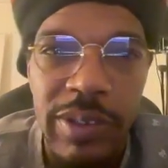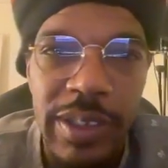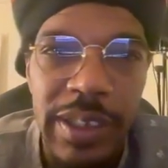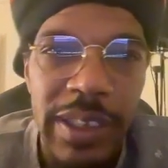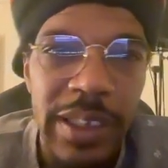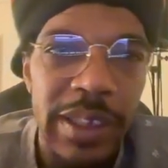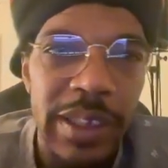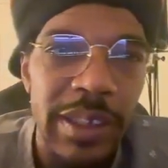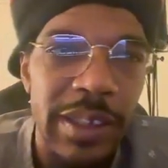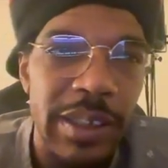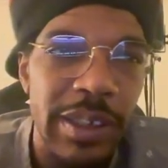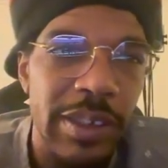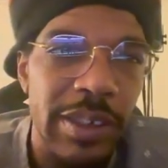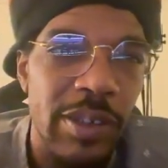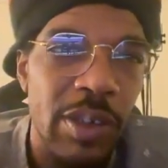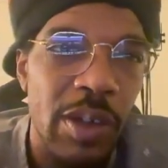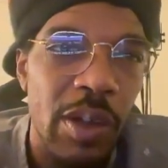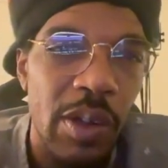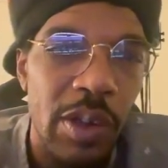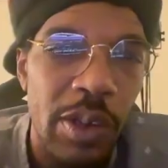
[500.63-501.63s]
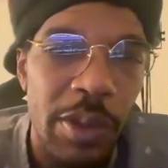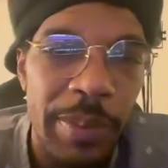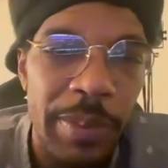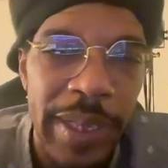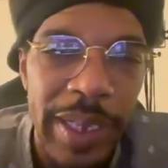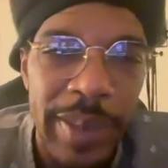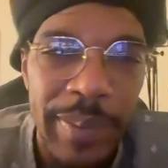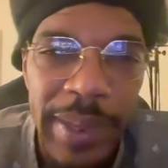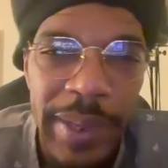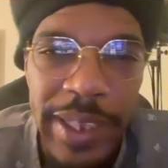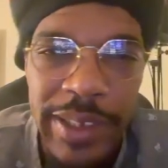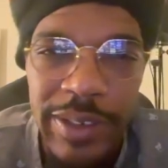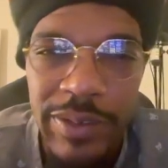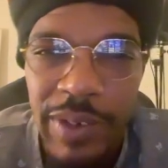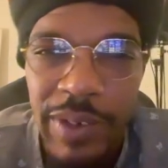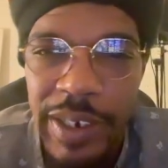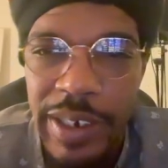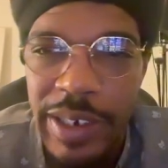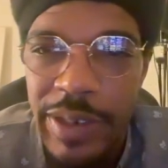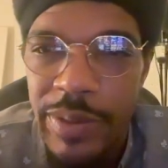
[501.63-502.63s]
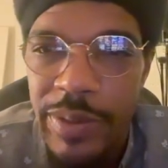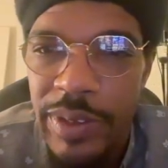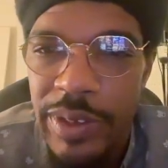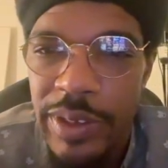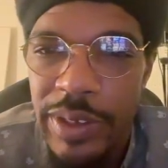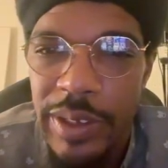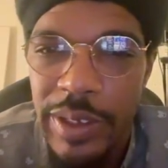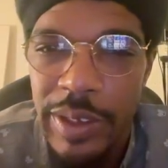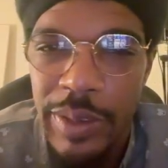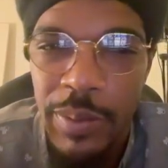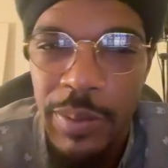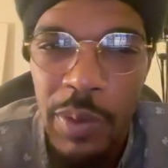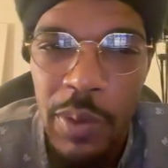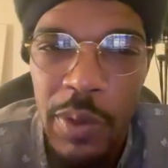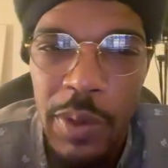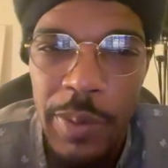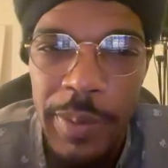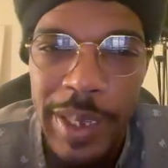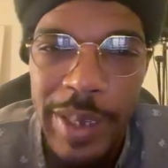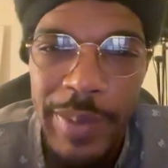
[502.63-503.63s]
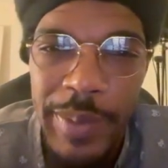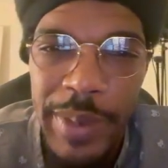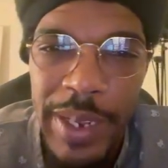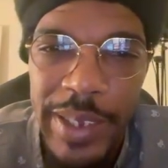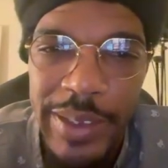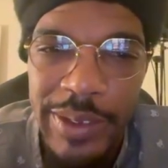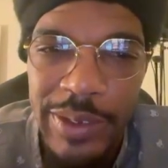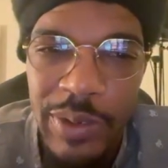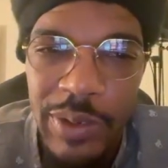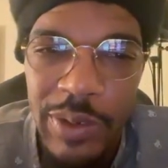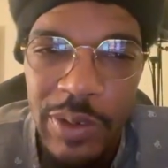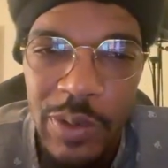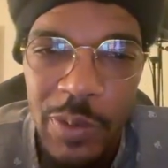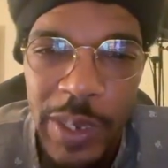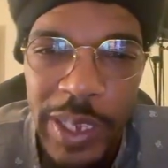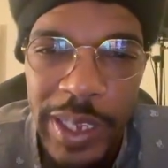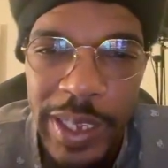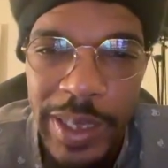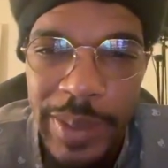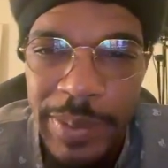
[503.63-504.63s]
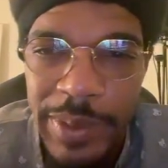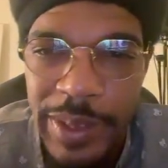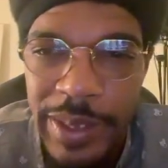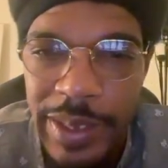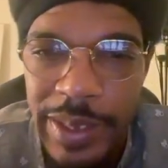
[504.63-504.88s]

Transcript: This is just all on MetaMask right here. We're just exploring MetaMask on the web.